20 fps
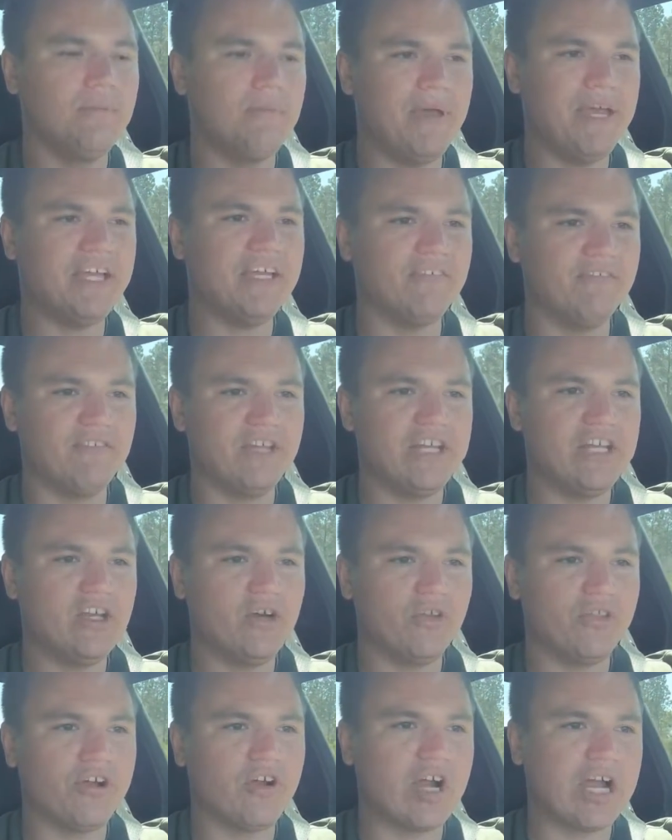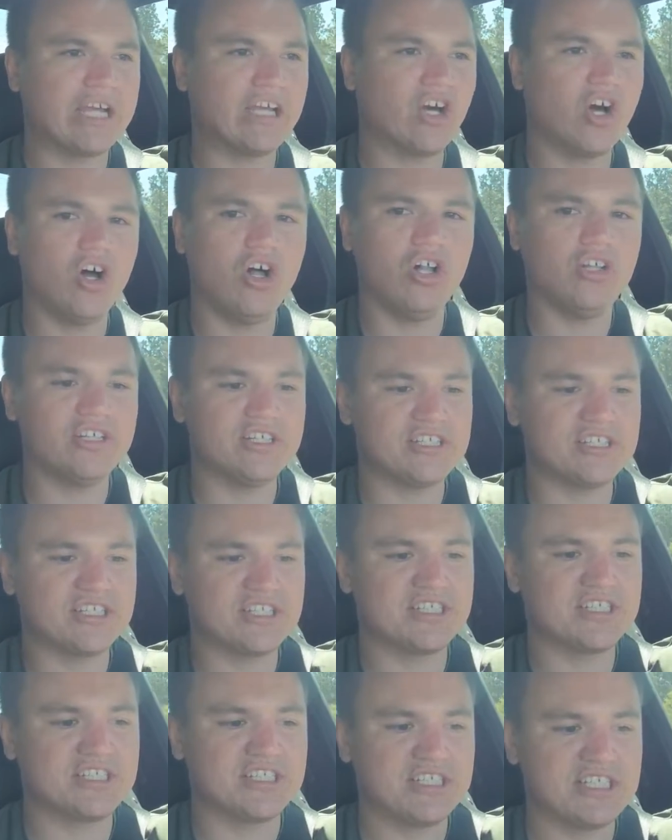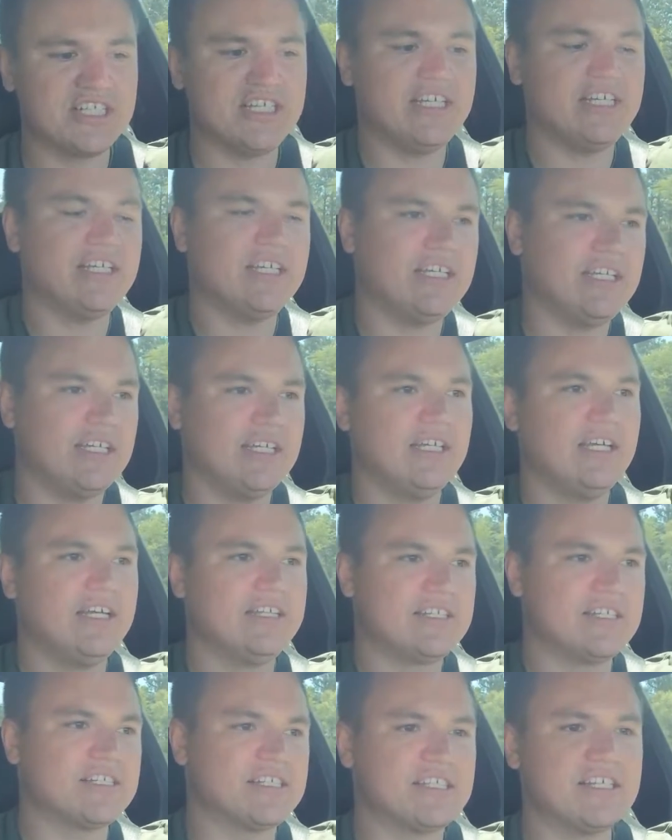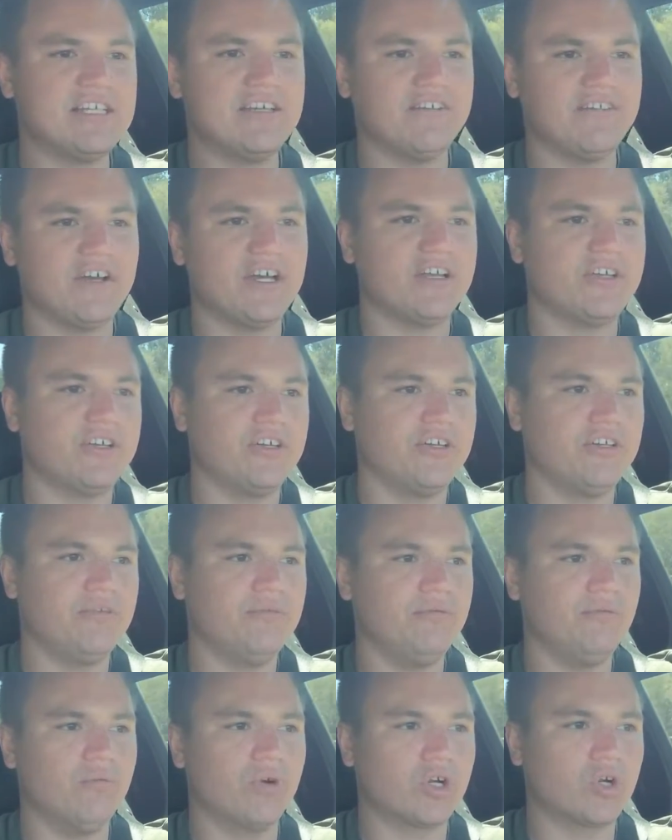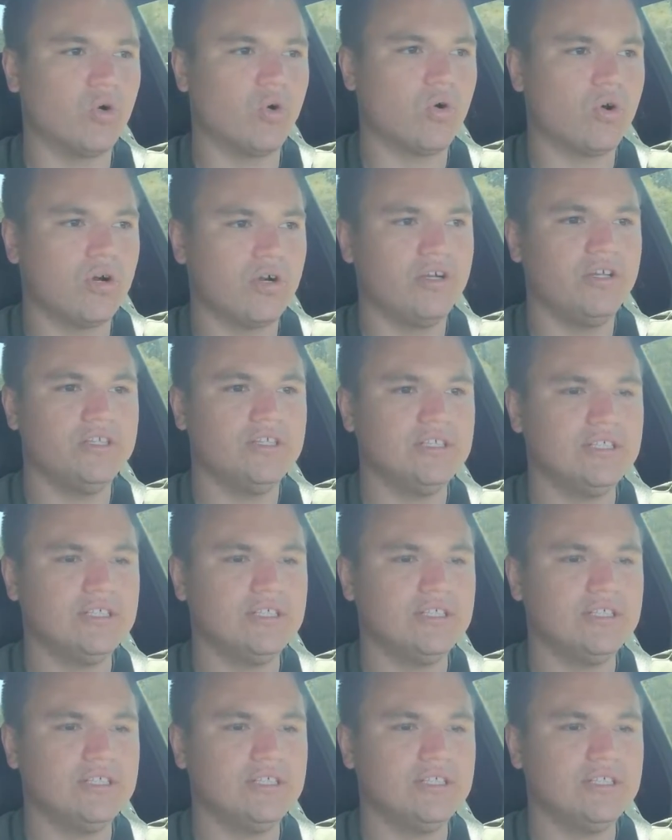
make a video there. I called and see if I could record,